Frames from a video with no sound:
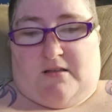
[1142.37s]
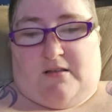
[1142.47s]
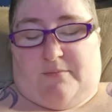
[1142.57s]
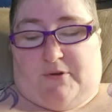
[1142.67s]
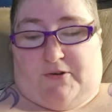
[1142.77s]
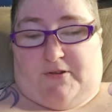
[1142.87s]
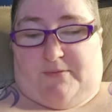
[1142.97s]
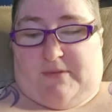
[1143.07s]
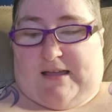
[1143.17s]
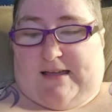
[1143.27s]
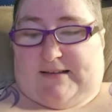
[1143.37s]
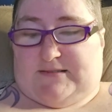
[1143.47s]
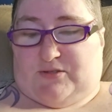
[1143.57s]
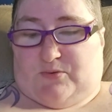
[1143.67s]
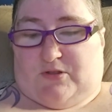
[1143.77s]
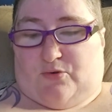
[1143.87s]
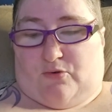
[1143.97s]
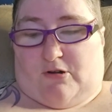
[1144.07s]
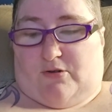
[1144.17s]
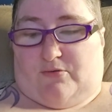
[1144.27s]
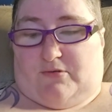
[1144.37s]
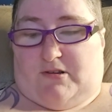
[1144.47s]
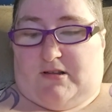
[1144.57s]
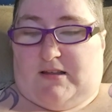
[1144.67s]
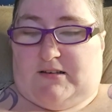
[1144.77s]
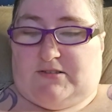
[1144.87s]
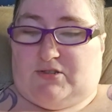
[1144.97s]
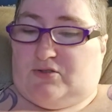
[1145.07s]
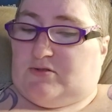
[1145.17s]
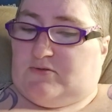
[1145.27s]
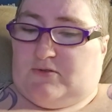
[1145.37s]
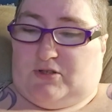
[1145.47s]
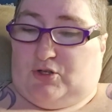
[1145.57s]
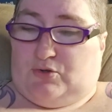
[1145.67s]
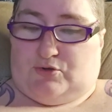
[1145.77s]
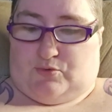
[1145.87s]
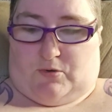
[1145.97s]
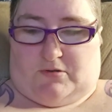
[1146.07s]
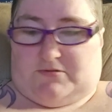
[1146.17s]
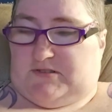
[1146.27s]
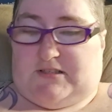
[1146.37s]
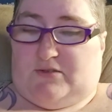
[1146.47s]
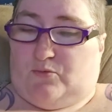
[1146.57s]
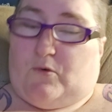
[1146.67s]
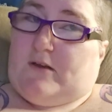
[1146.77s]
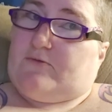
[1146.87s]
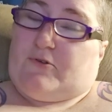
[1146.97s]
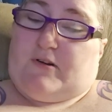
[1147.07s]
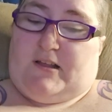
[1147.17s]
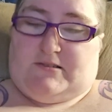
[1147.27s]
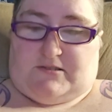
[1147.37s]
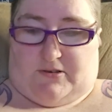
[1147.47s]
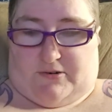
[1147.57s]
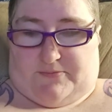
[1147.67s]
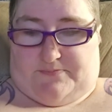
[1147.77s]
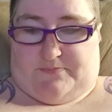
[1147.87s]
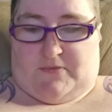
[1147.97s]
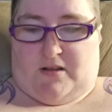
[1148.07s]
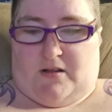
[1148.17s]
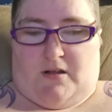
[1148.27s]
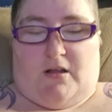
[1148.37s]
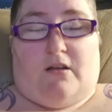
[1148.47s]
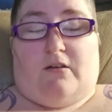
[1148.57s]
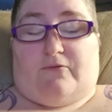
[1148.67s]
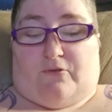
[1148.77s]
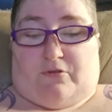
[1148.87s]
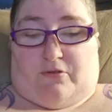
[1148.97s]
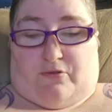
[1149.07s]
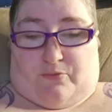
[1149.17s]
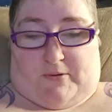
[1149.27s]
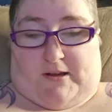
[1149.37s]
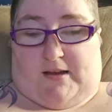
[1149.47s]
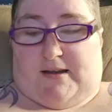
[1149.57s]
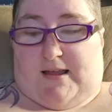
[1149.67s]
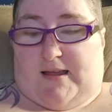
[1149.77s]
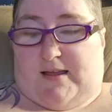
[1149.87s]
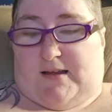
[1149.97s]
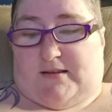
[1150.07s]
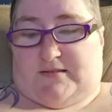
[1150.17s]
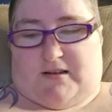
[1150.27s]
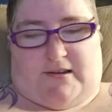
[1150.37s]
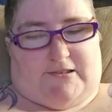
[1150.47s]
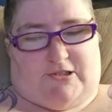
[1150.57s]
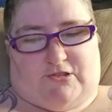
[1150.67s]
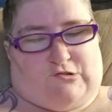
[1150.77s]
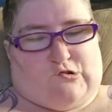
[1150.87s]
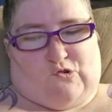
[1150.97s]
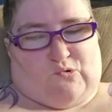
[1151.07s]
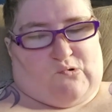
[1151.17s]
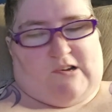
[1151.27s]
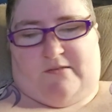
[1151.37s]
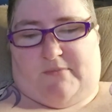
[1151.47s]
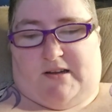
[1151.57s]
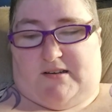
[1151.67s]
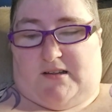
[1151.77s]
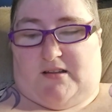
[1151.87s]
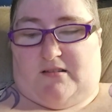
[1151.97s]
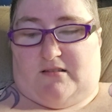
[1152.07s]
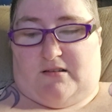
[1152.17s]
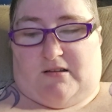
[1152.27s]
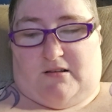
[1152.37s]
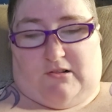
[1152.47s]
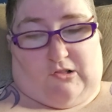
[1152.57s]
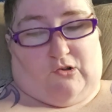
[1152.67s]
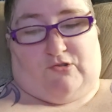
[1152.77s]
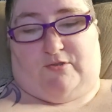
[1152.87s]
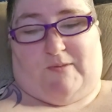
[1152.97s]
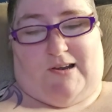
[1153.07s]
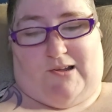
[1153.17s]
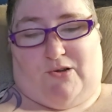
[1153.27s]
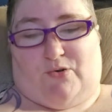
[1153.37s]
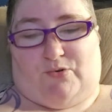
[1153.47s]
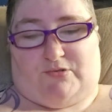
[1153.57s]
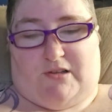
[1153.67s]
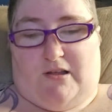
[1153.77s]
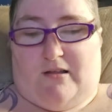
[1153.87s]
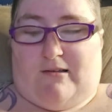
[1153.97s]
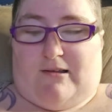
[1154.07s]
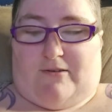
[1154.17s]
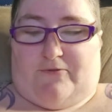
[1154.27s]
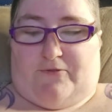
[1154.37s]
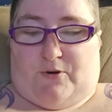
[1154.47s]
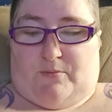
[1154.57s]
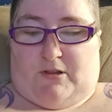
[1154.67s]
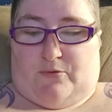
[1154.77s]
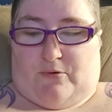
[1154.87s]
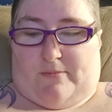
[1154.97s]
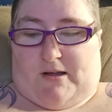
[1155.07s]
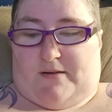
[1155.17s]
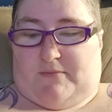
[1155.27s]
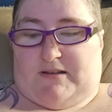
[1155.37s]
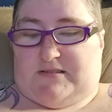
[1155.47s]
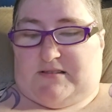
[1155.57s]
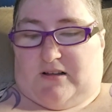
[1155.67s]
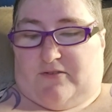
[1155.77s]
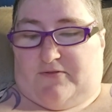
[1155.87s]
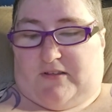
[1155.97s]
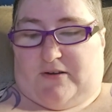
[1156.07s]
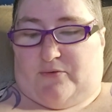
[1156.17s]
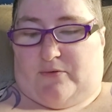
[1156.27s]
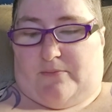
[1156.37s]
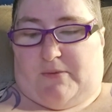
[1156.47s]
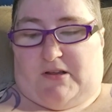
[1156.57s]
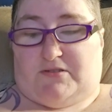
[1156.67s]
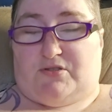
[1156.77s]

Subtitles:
Miriam asked with a groan, and as usual didn't wait for an answer. "For 3 days I just grit my teeth and close my nose and firmly remind myself that it would be